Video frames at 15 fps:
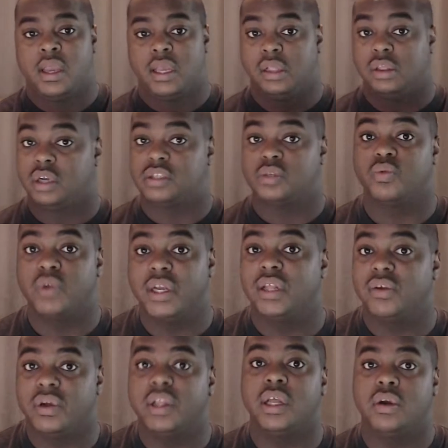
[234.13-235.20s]
Looks
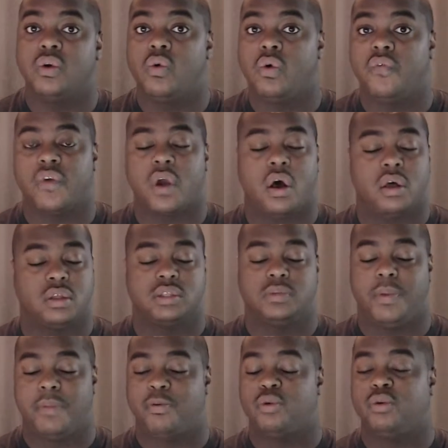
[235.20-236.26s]
really cool for all those
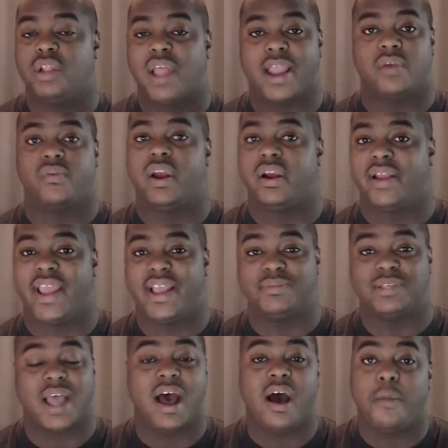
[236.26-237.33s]
people who like rare games.
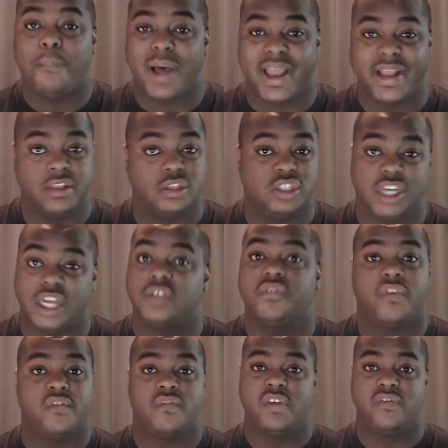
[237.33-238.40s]
I'll buy it just
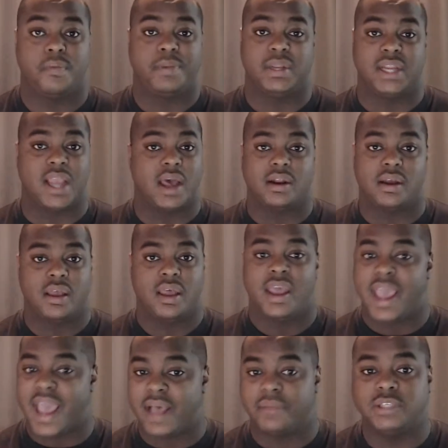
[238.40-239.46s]
for Viva Pinata.
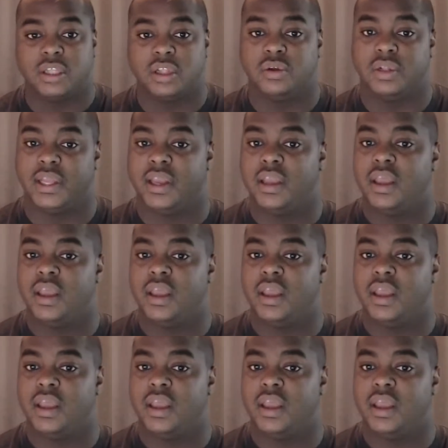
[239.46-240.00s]
Absolutely.